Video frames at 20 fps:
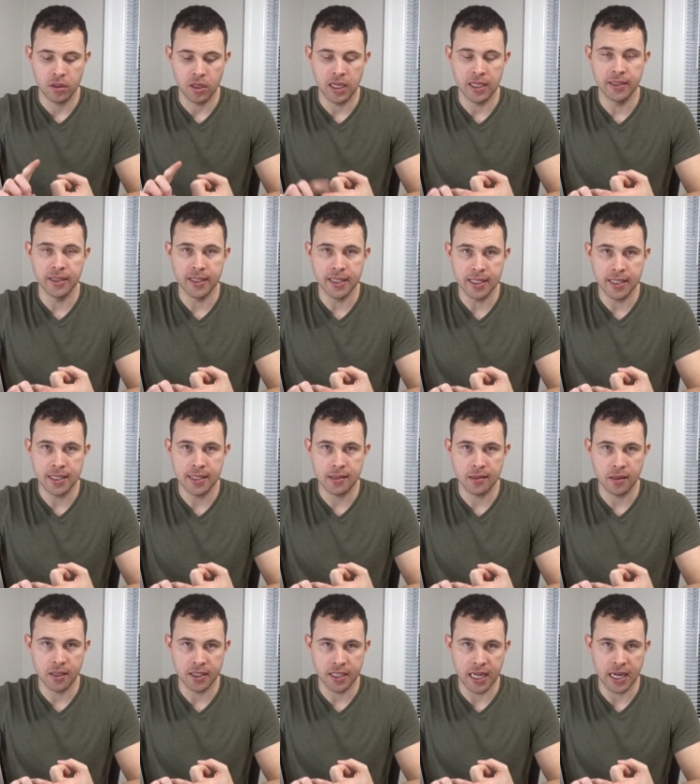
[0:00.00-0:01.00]
a lease
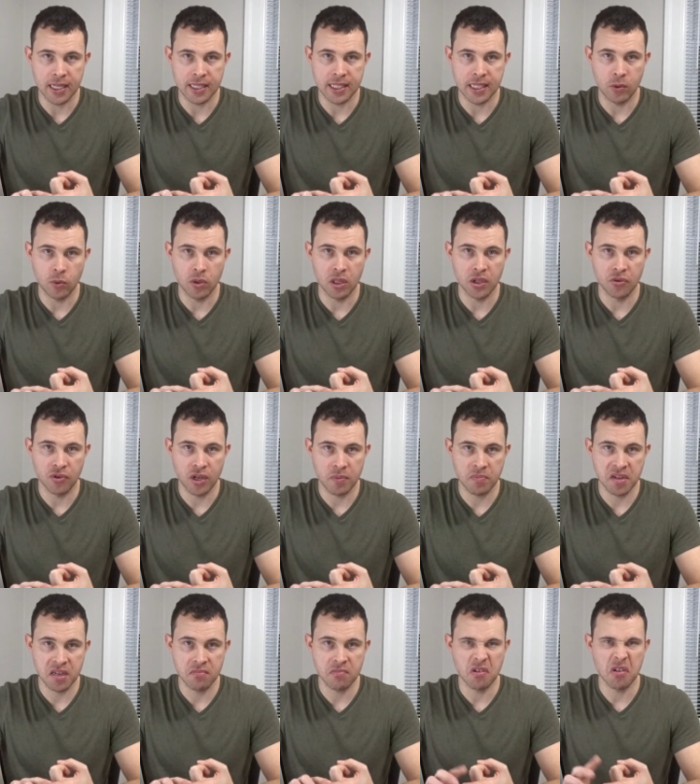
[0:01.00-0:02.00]
or a tenancy at will
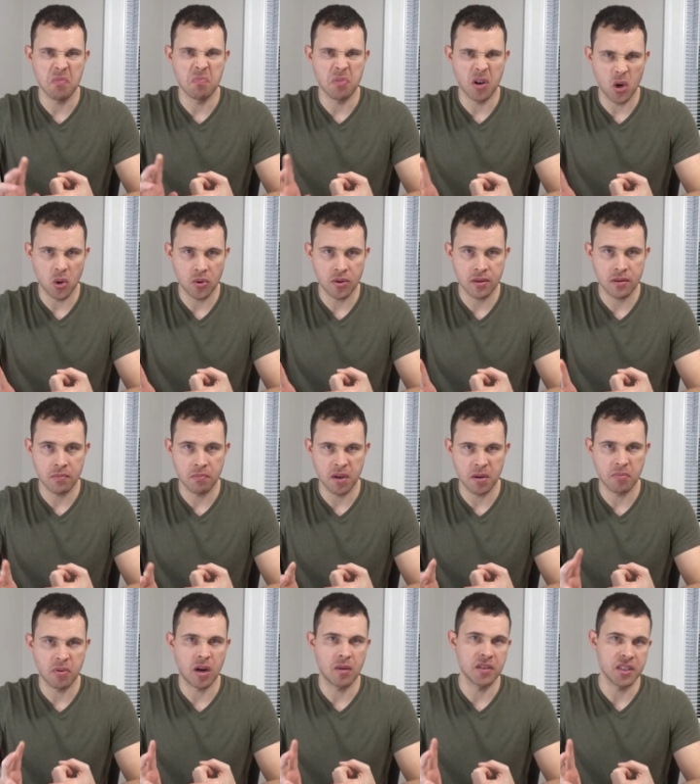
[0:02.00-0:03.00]
agreement, or both,
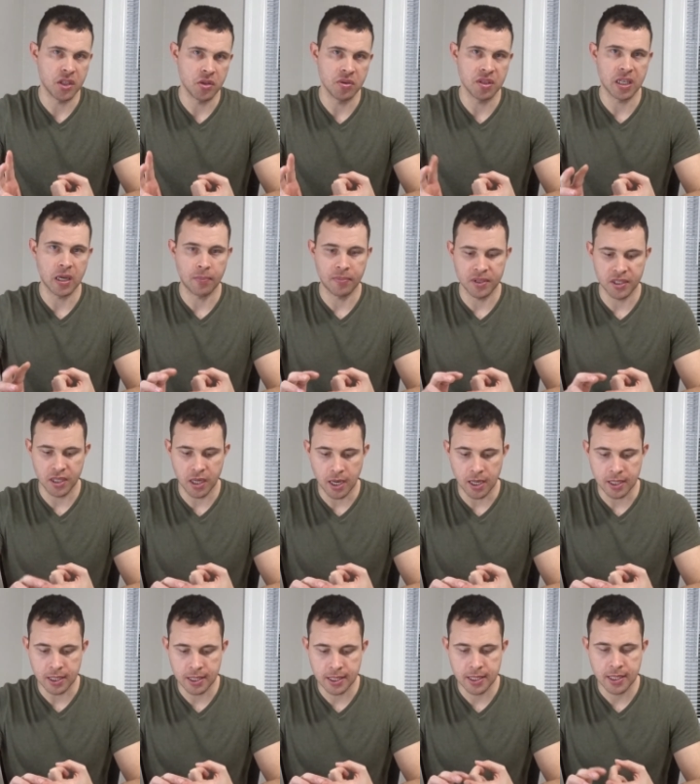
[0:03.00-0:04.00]
but probably two separate
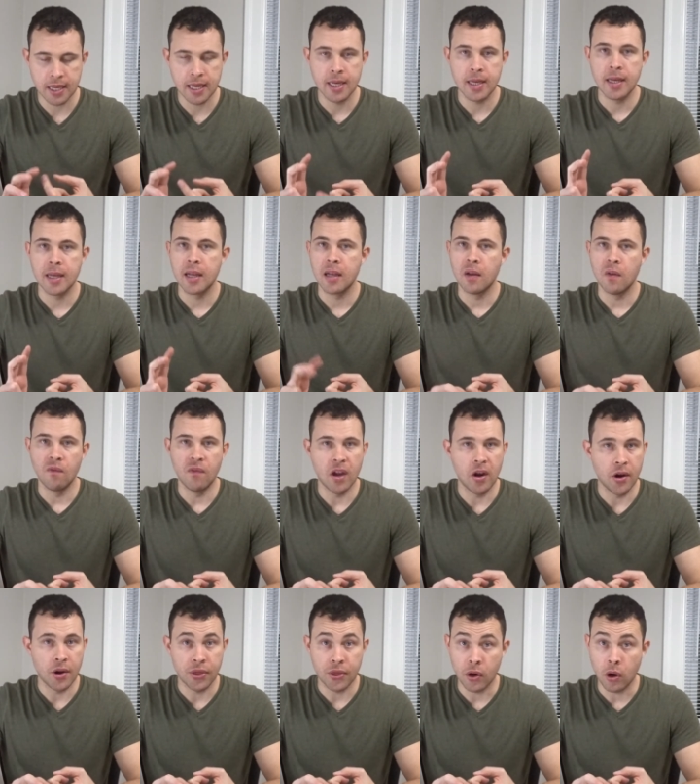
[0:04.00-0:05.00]
docs, a
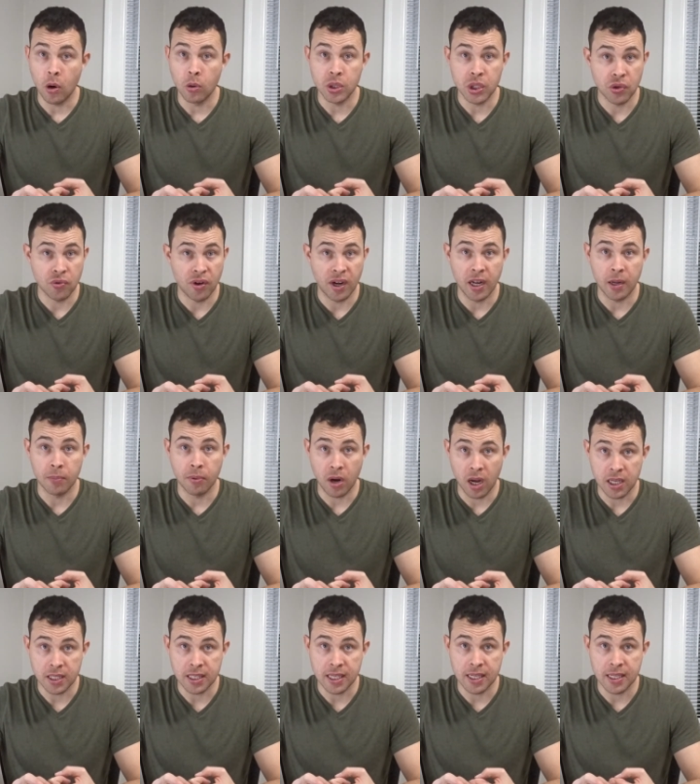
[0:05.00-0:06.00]
very thorough screening
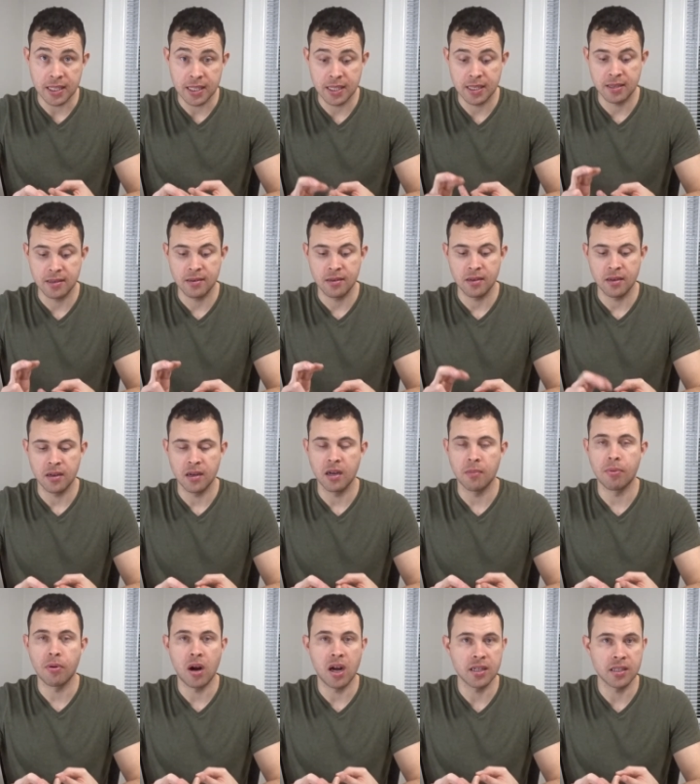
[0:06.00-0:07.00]
process, a
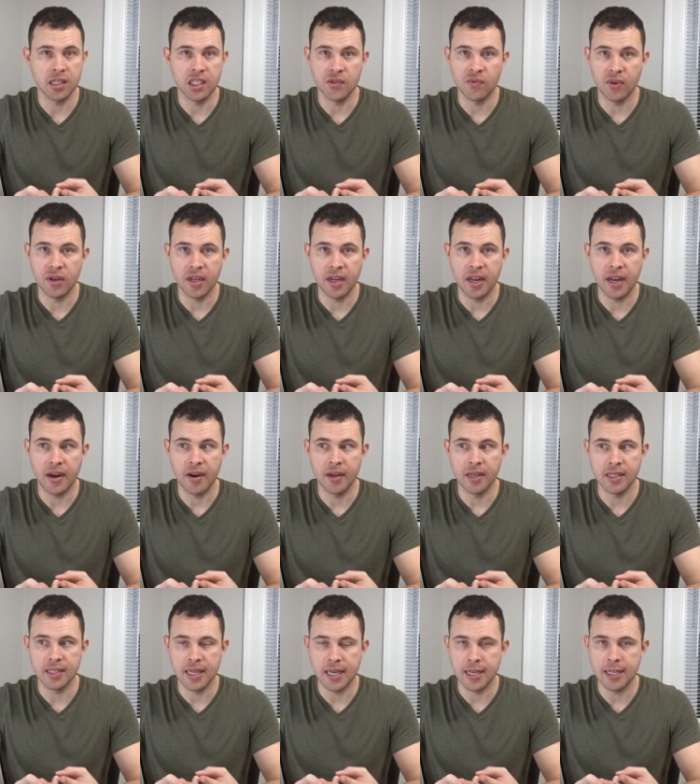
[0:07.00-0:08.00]
process for
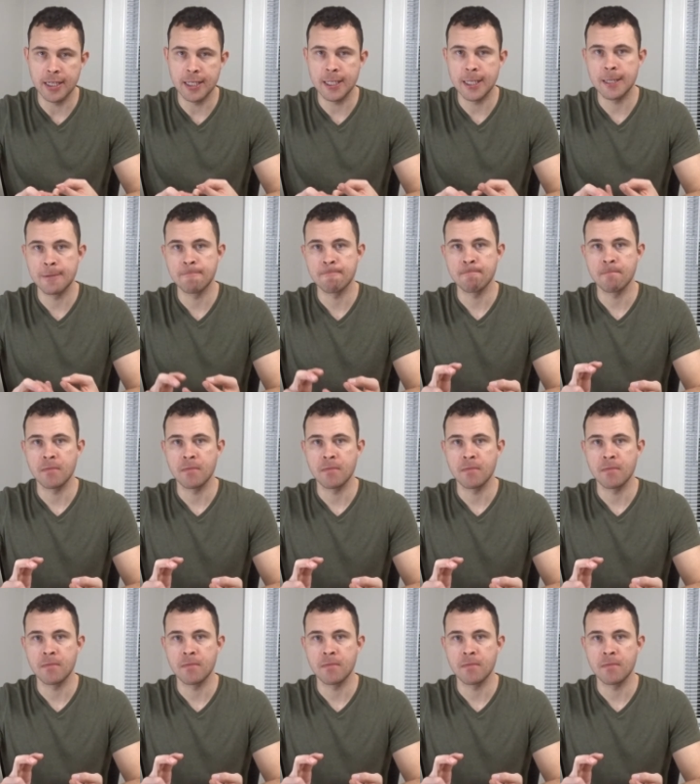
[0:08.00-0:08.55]
inheriting tenants,